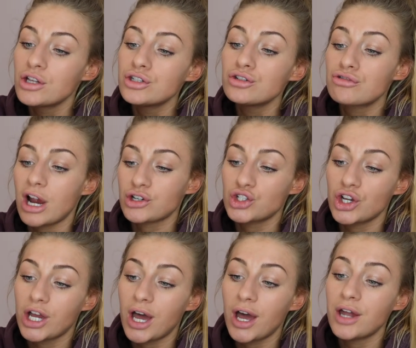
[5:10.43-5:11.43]
Do you track
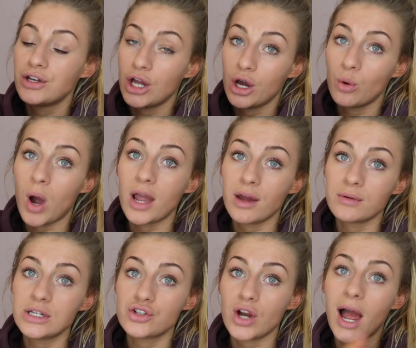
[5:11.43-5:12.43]
sugar? No, I
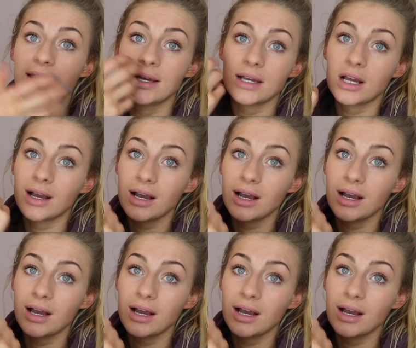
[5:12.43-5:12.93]
only track